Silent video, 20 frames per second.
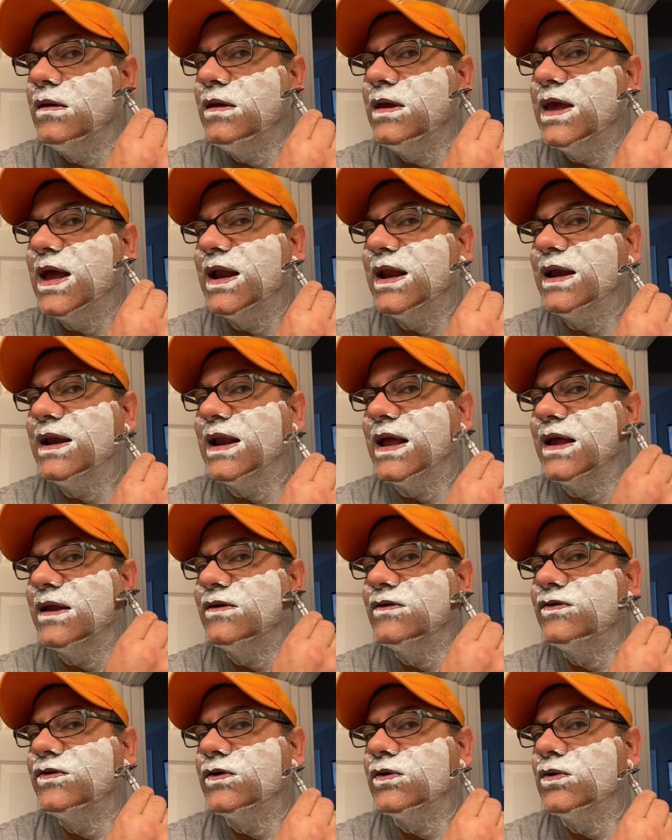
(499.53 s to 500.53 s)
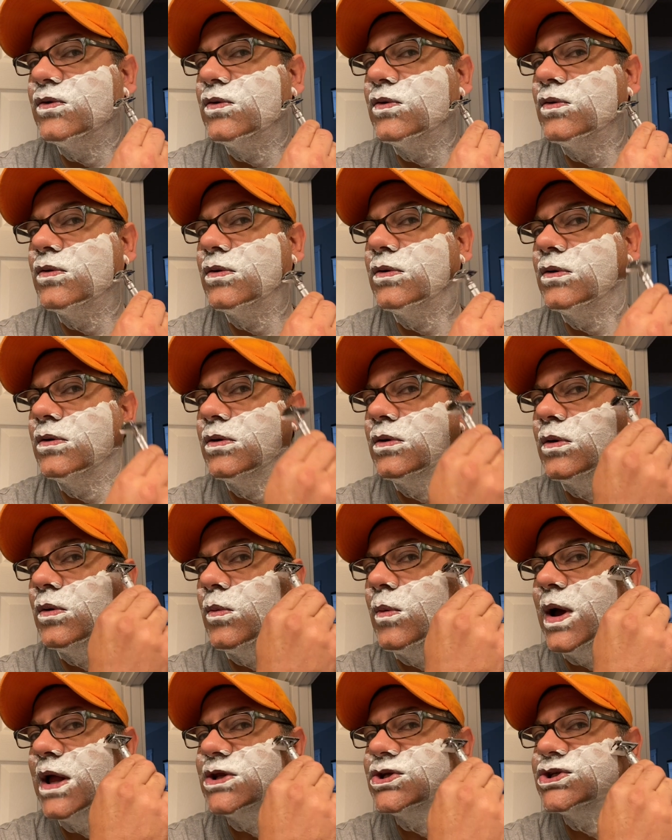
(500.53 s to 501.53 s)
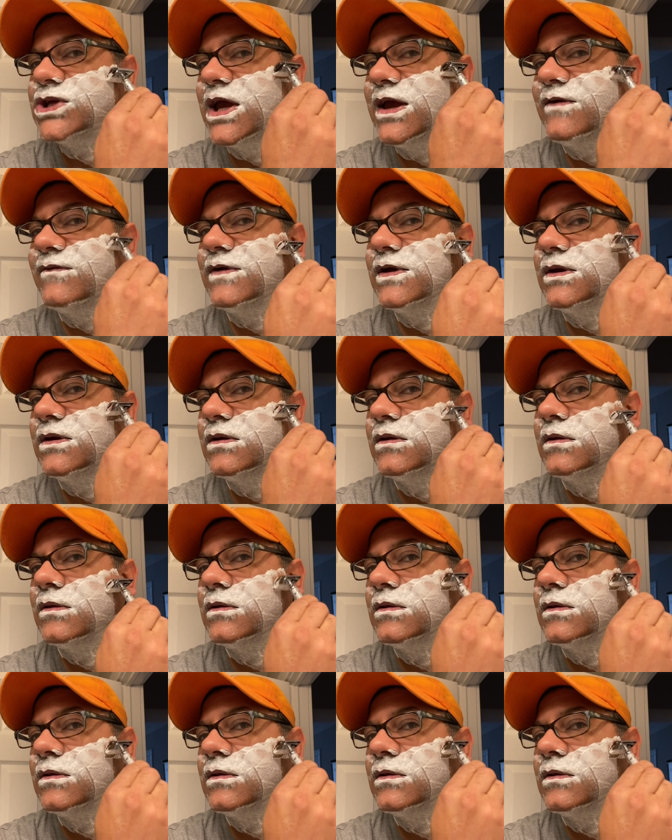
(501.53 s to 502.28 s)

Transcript: getting into wet shaving